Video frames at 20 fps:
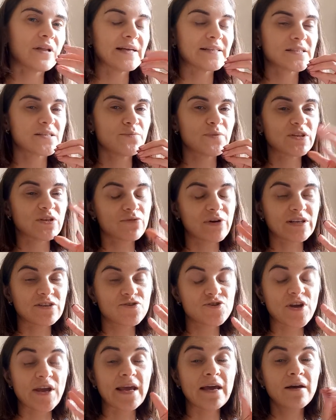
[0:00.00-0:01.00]
It's a bit
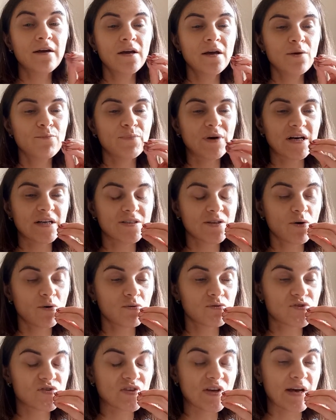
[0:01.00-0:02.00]
crunchy, but
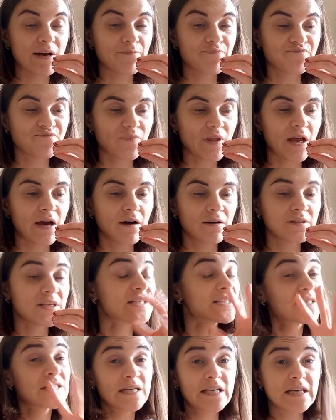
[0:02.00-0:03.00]
also
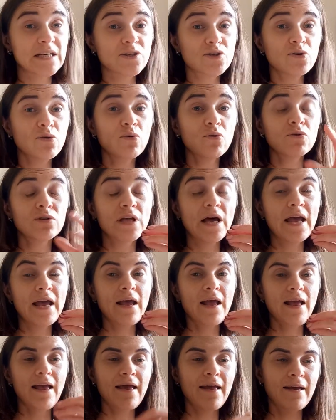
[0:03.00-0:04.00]
not sticky at all,
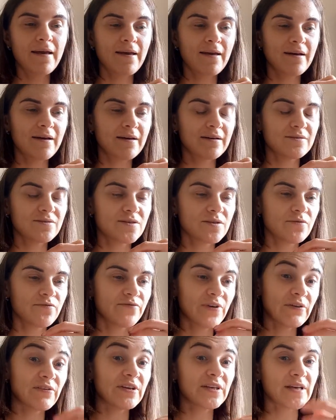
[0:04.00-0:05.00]
and
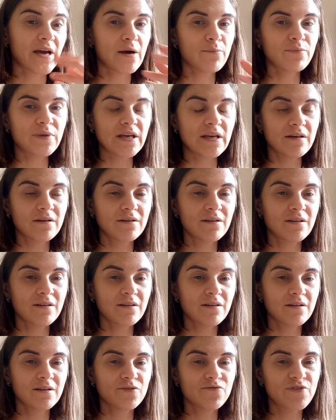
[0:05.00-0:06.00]
very yummy,
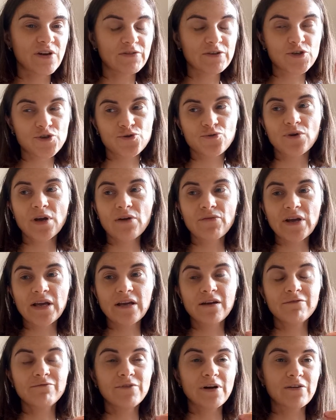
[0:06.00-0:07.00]
very
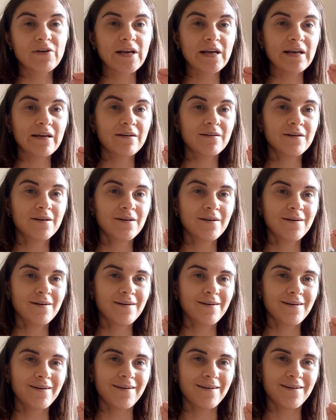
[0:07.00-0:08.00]
sugary, very
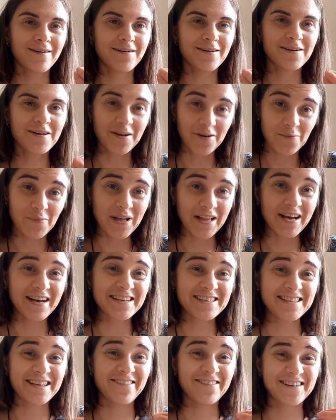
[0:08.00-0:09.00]

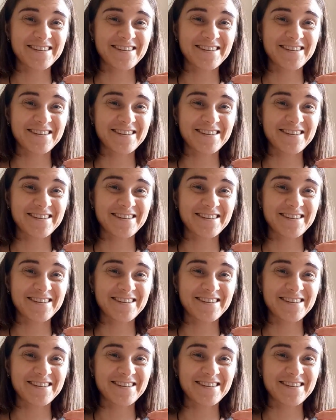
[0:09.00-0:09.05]
caramelized.